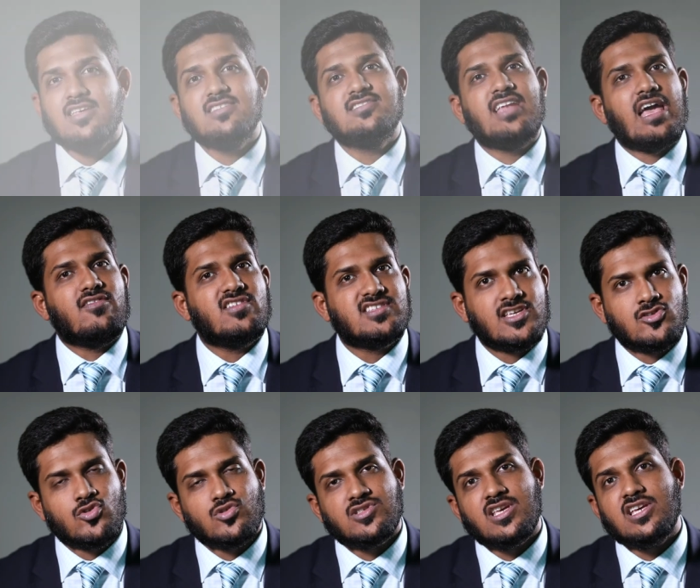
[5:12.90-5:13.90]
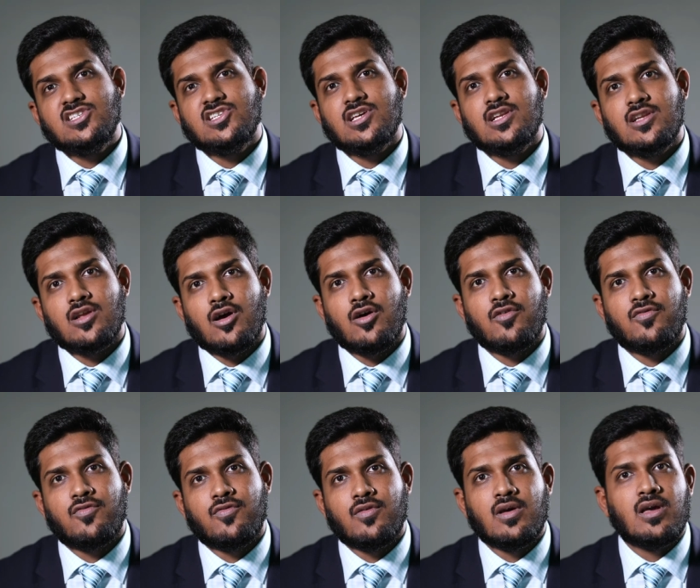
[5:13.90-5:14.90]
This diverse association of
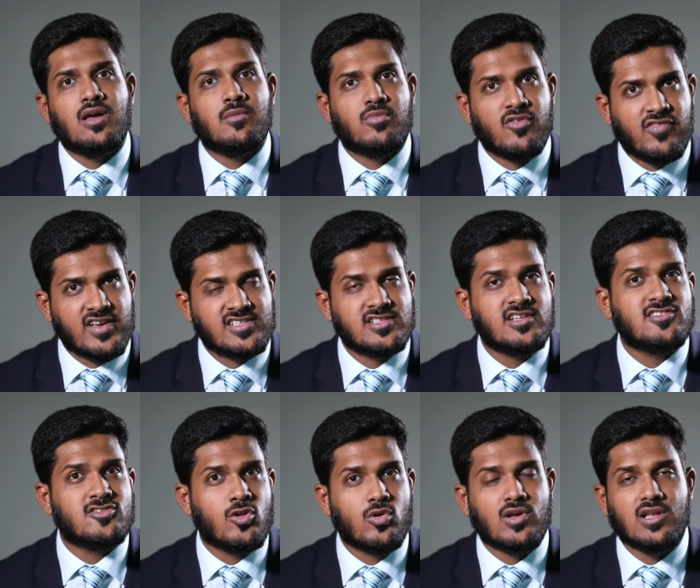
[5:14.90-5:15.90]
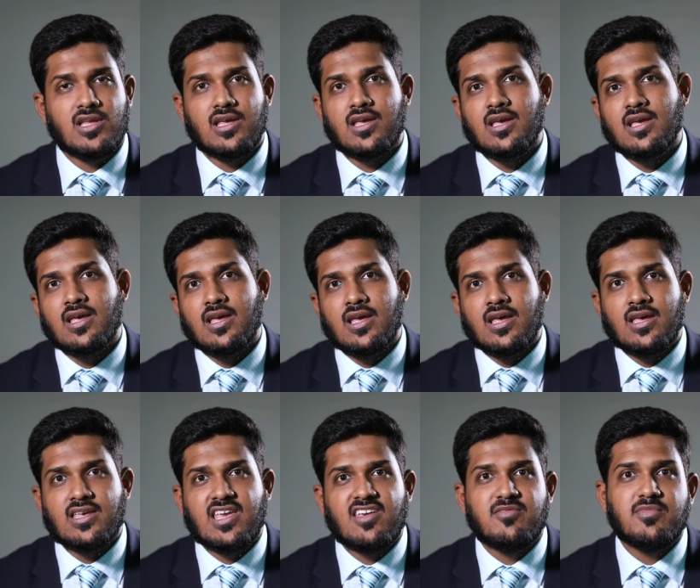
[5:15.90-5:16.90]
professionals locally
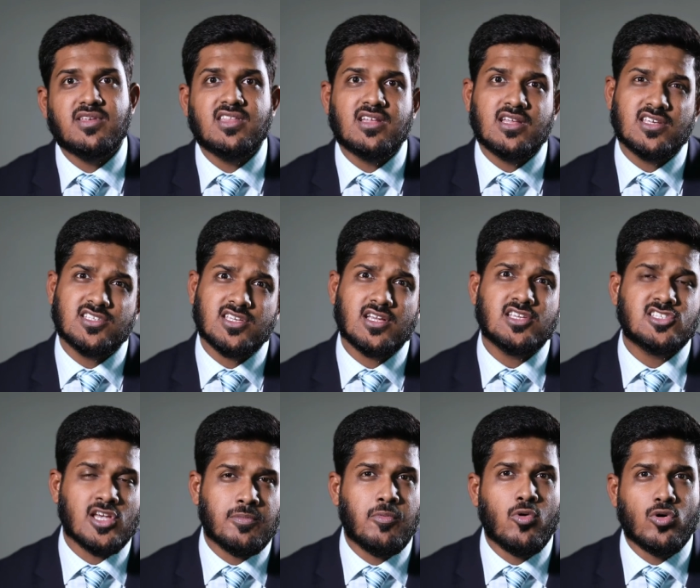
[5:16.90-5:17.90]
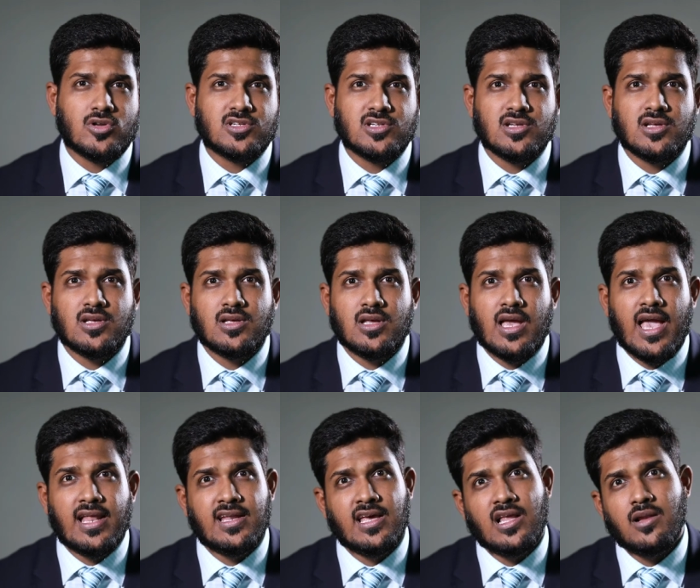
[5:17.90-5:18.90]
gave me the necessary support
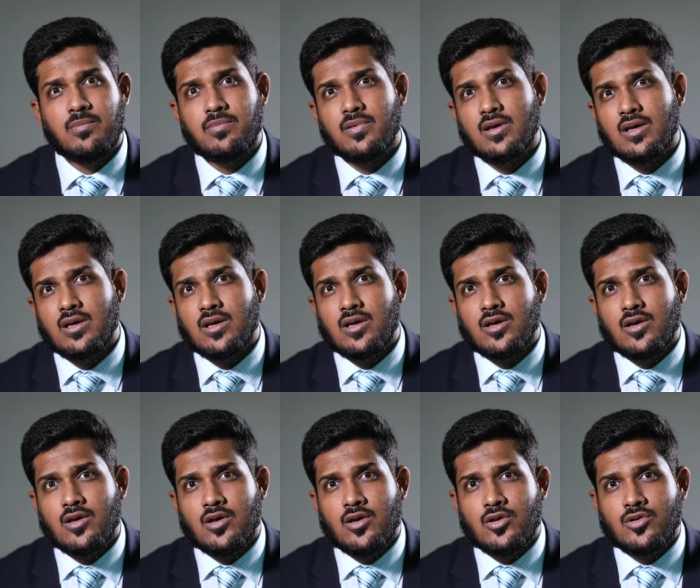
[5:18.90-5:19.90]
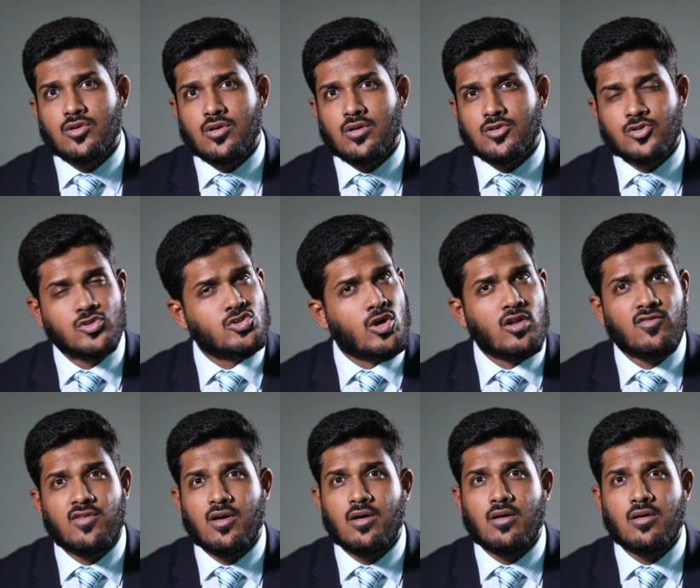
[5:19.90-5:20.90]
and help to
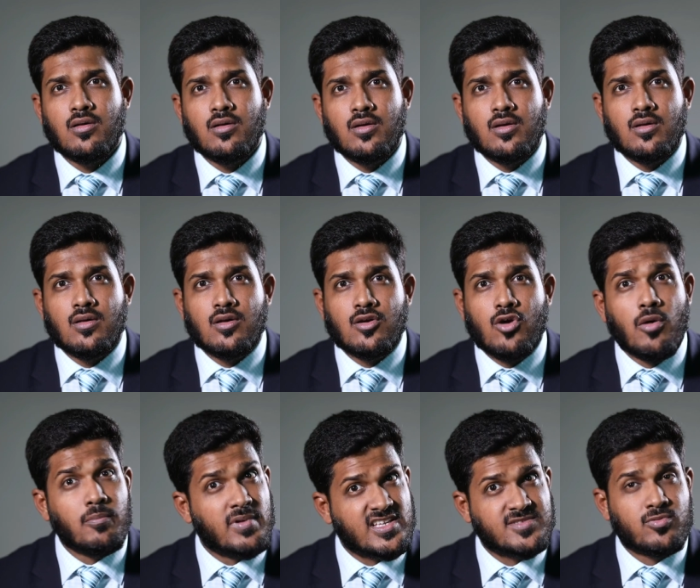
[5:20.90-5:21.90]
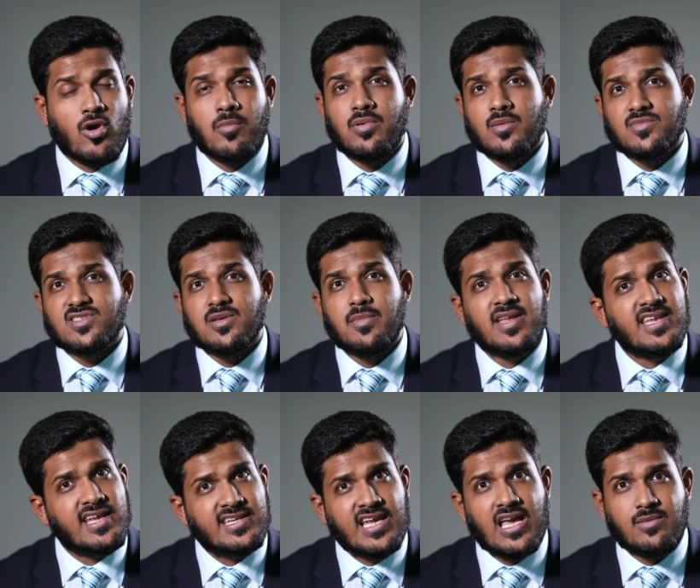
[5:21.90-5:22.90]
solve uh, complex problems
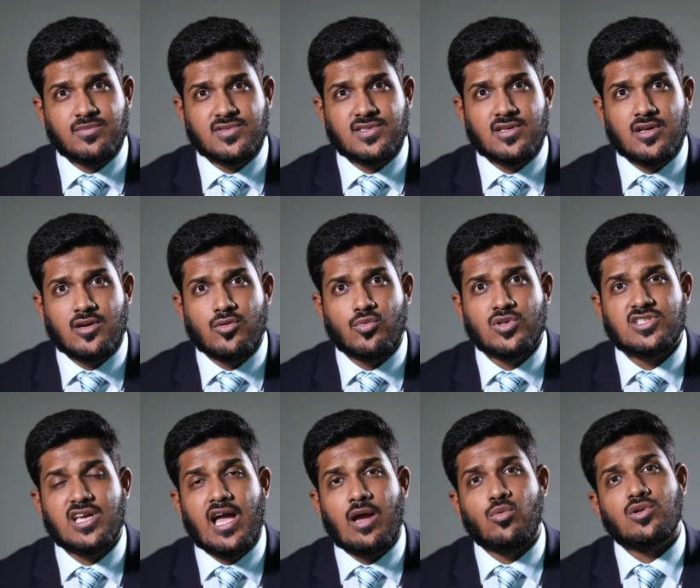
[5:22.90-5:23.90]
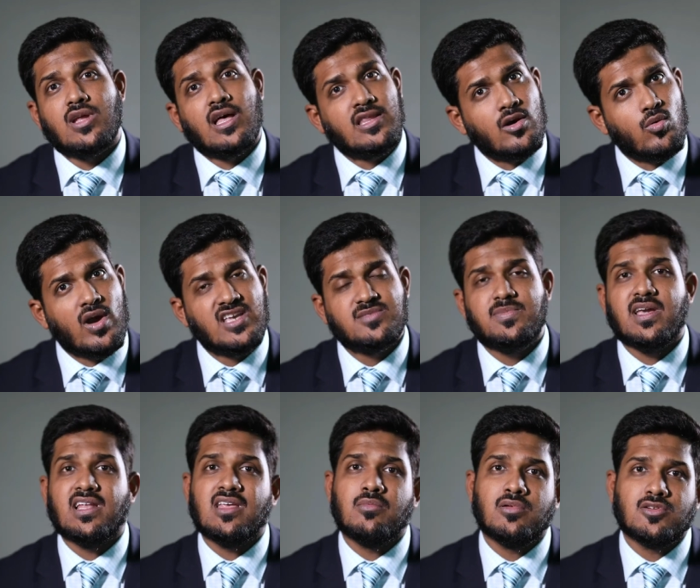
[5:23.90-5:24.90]
many a times which I would otherwise be
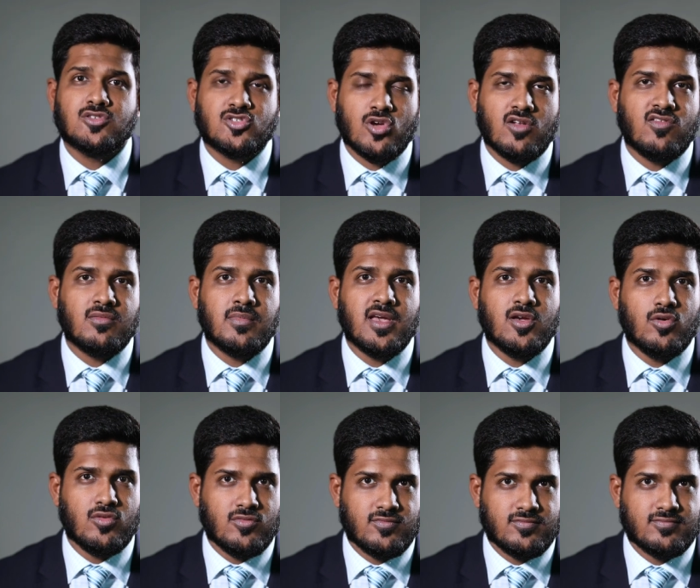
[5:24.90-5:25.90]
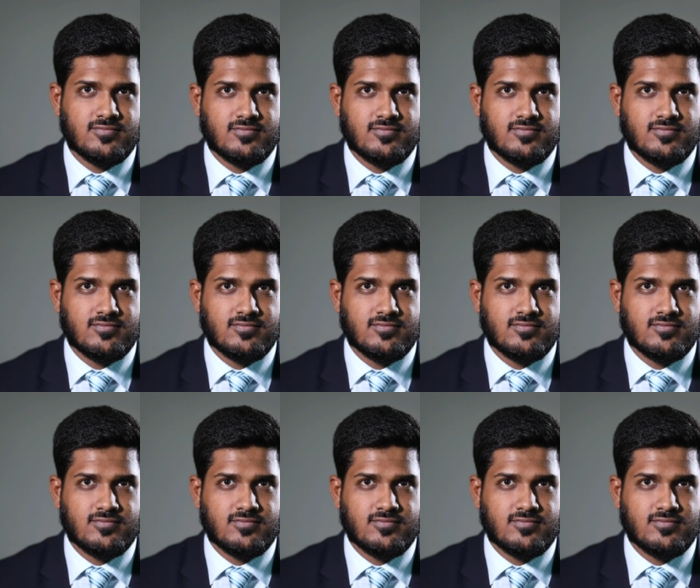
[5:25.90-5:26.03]
unable to solve on my own.